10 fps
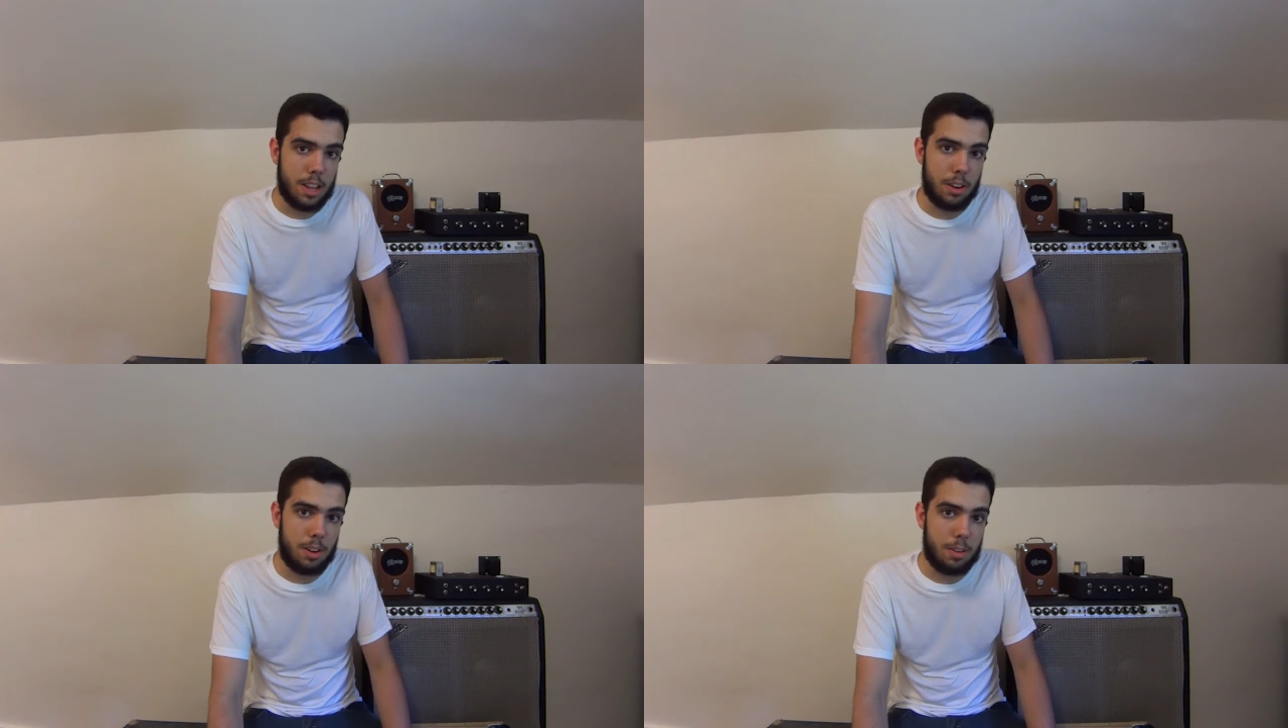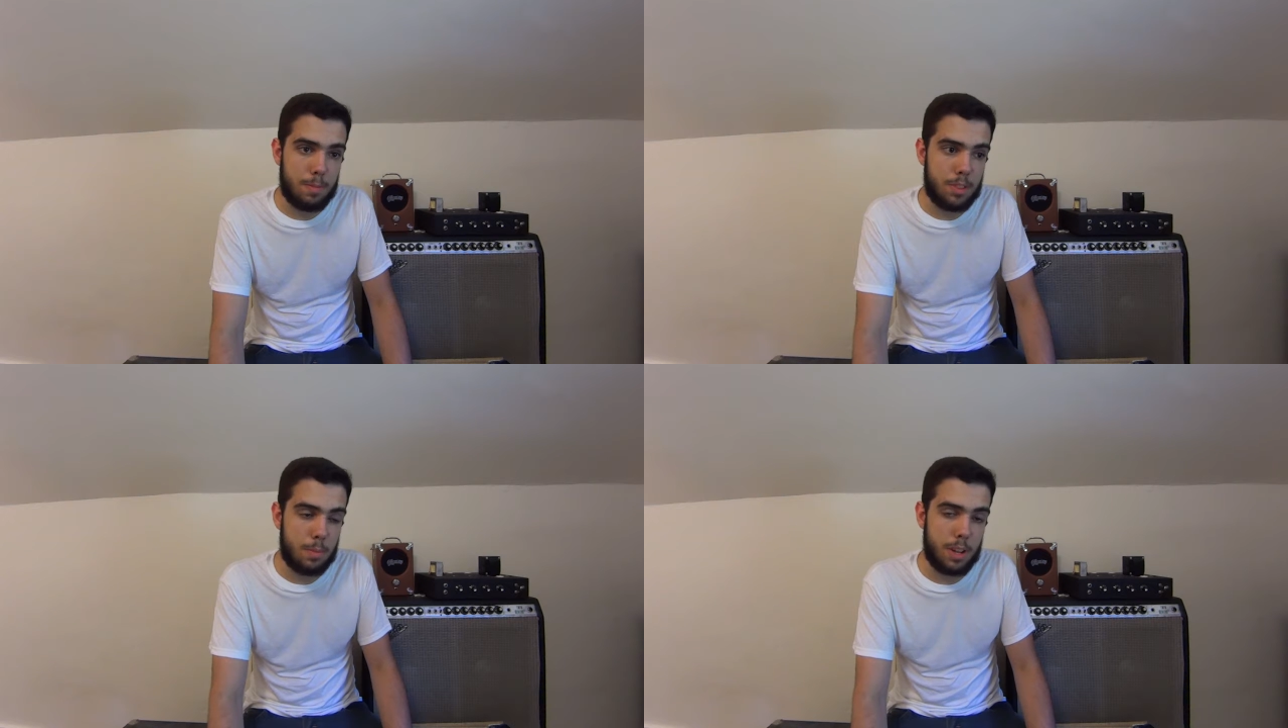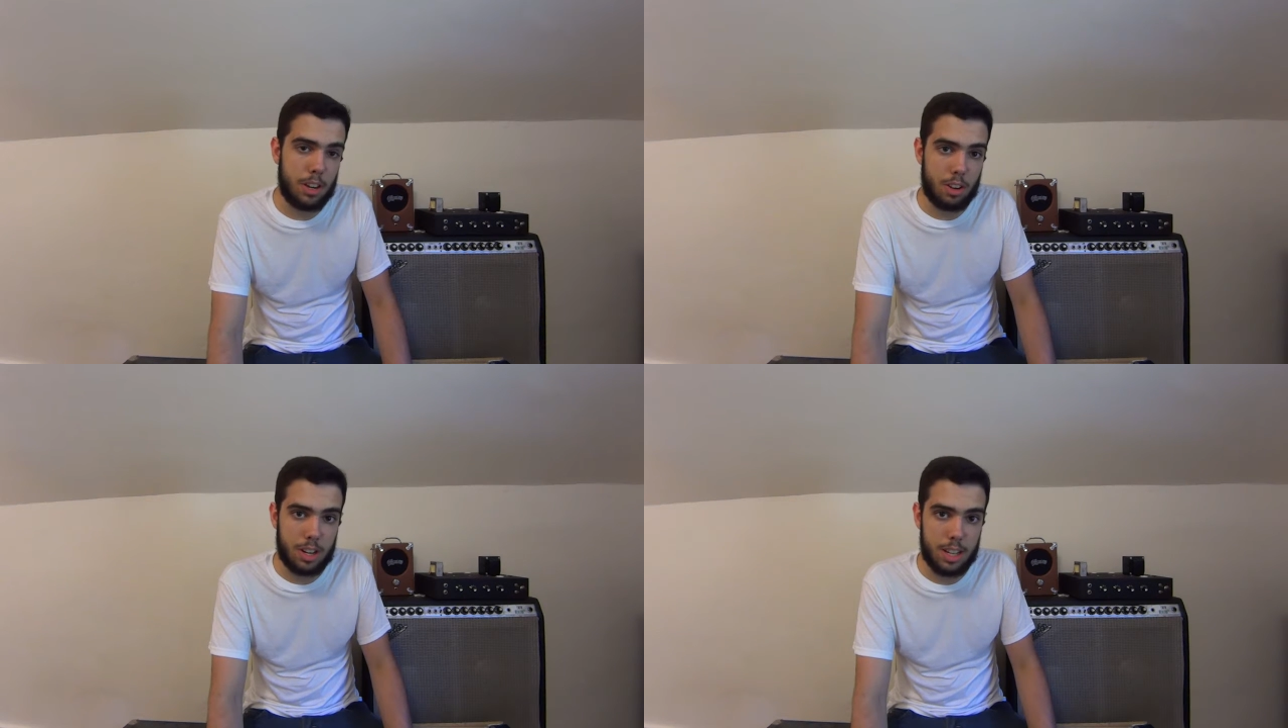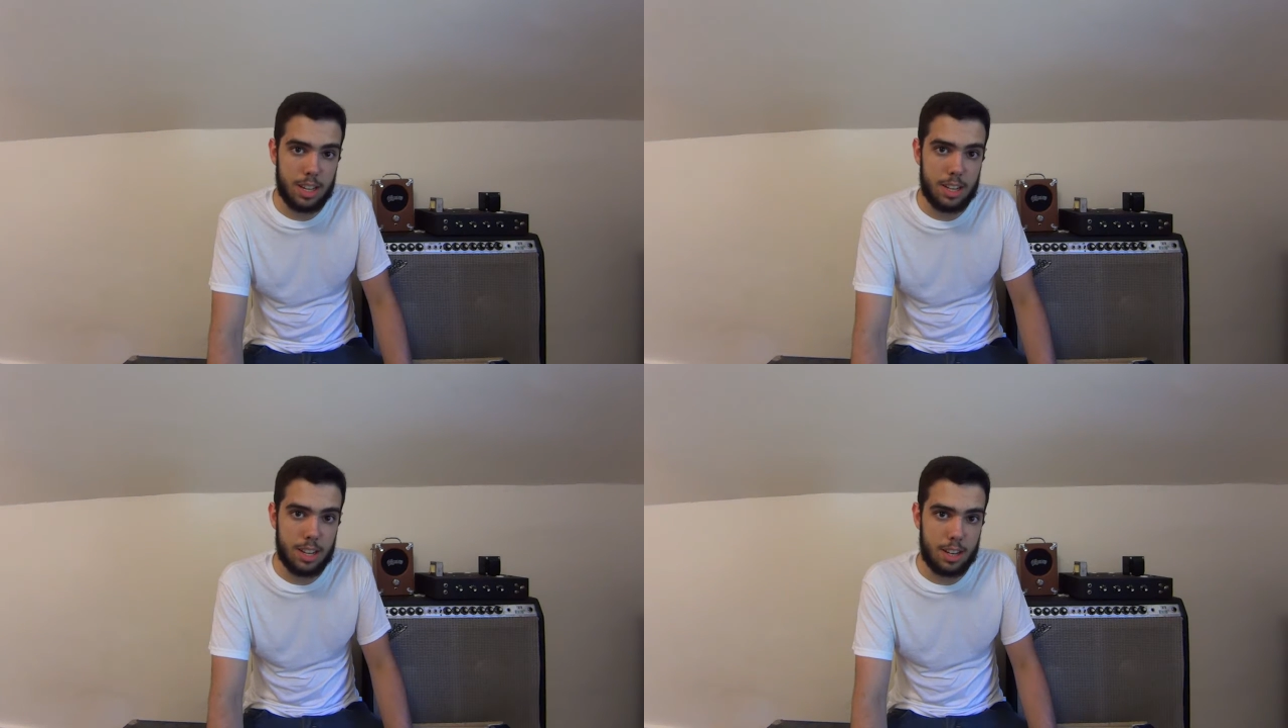you know, depending on
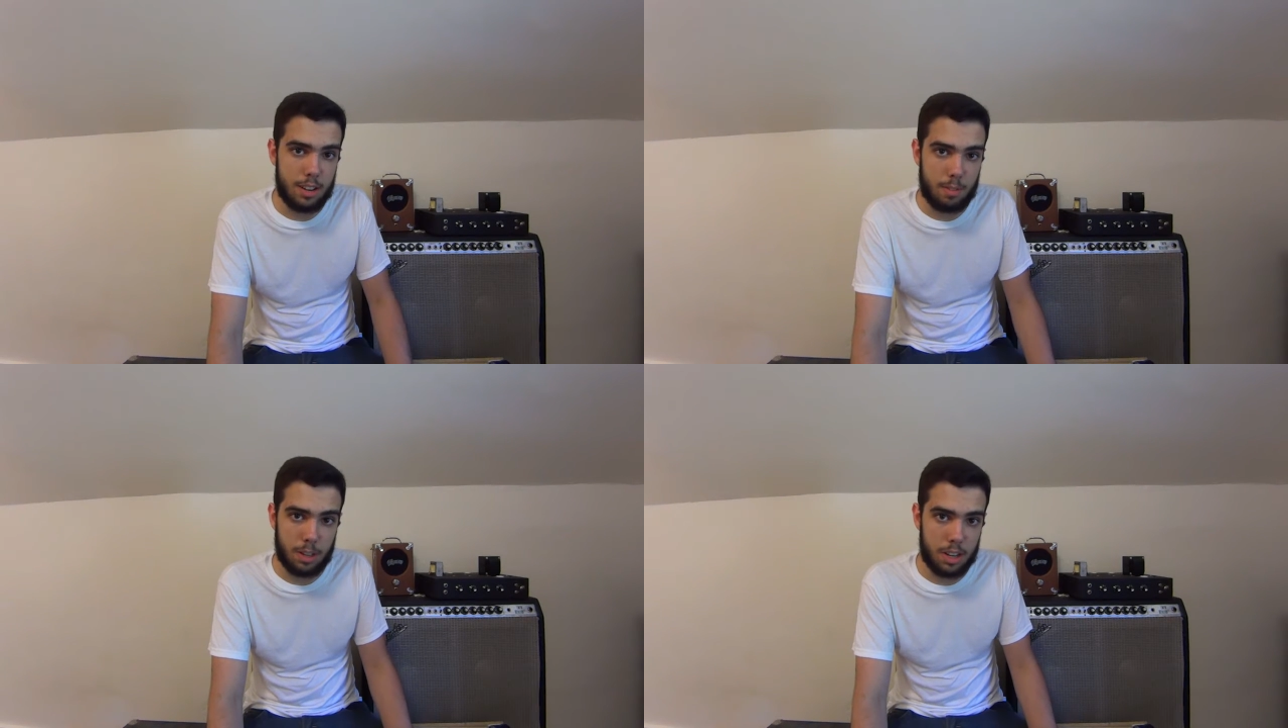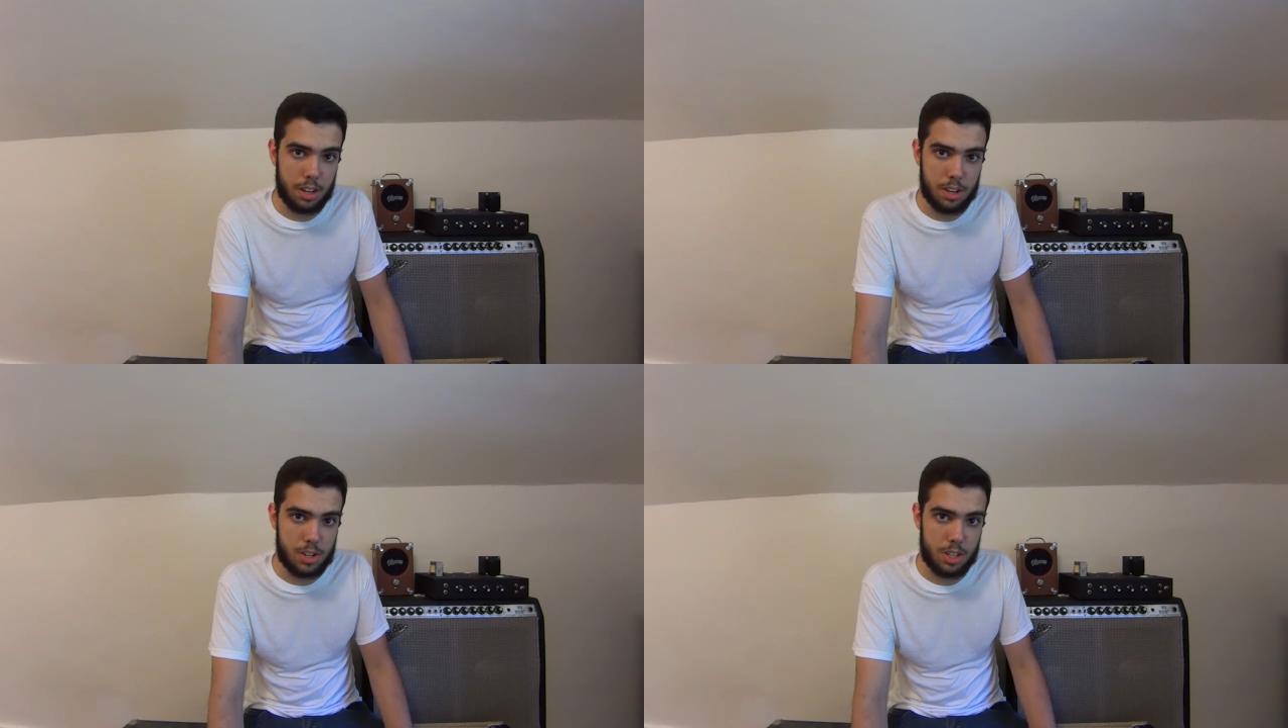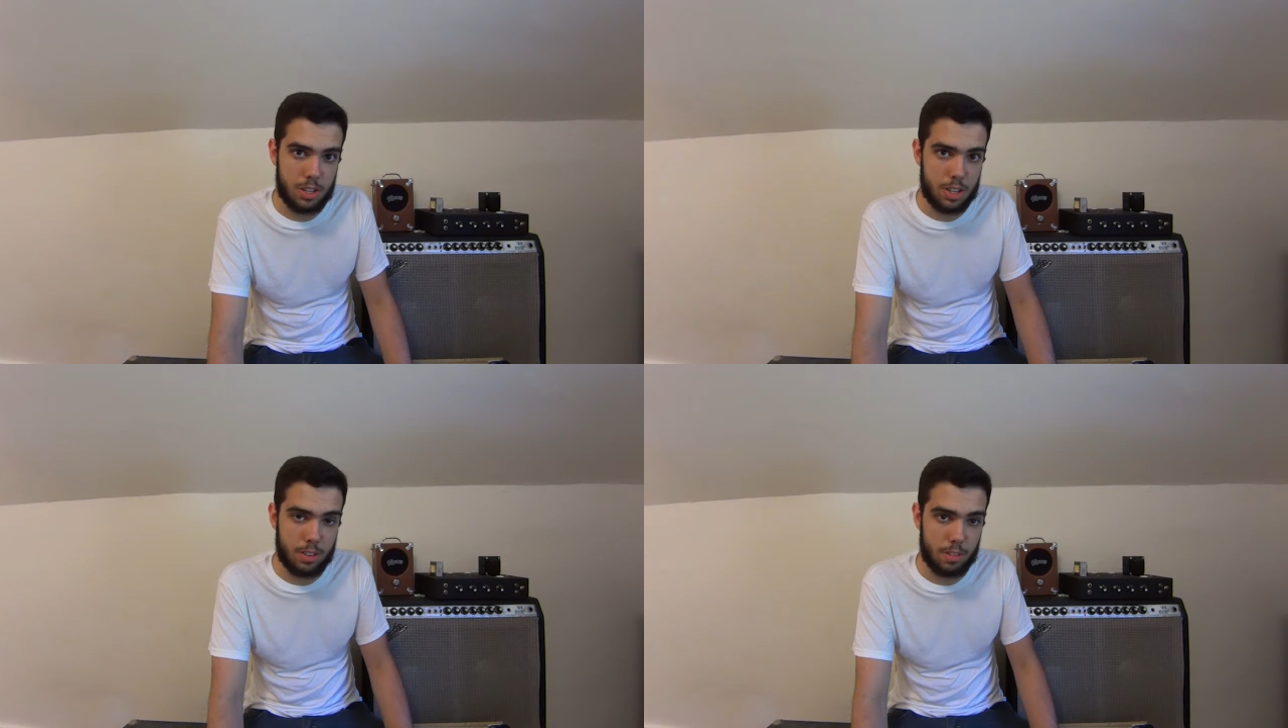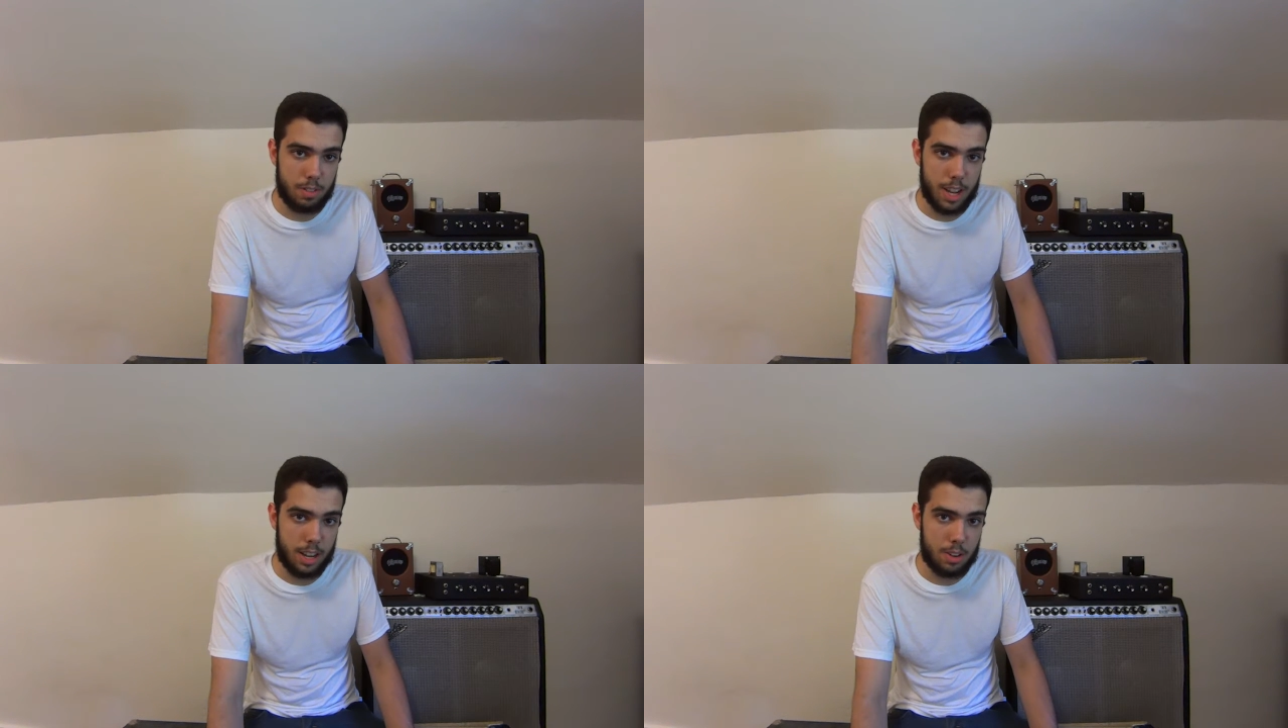heat and different conditions and different
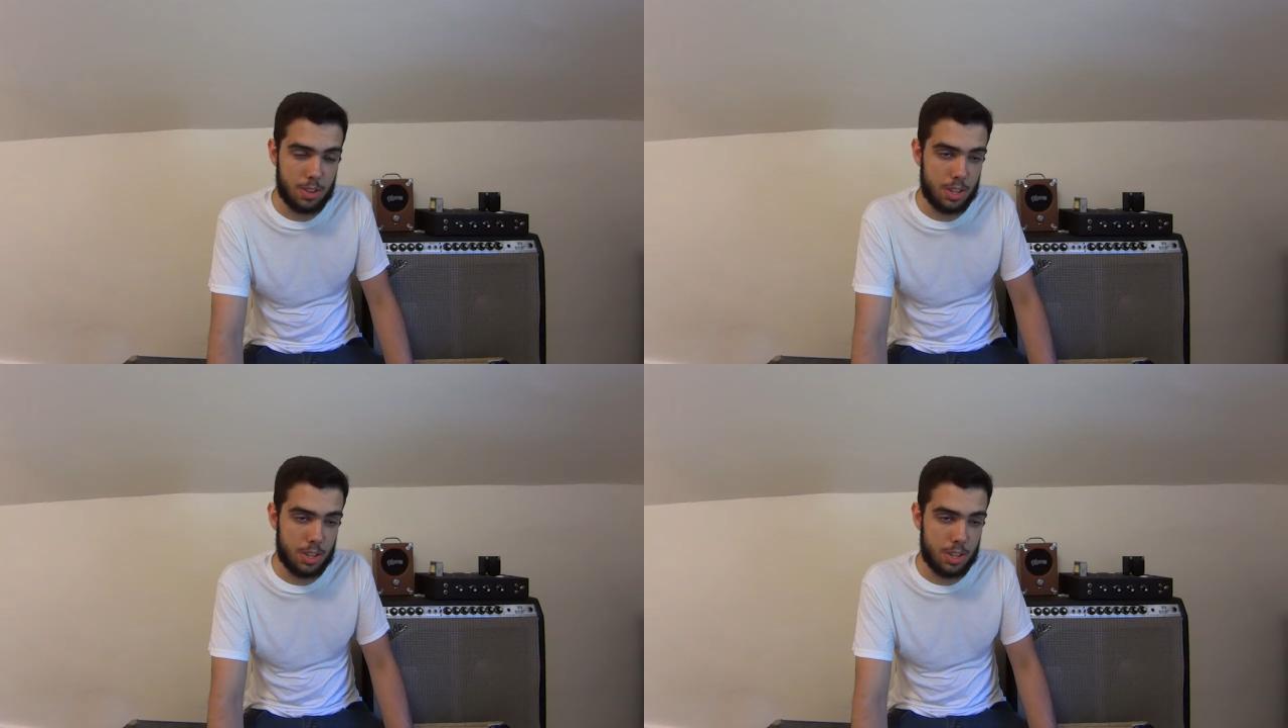factors,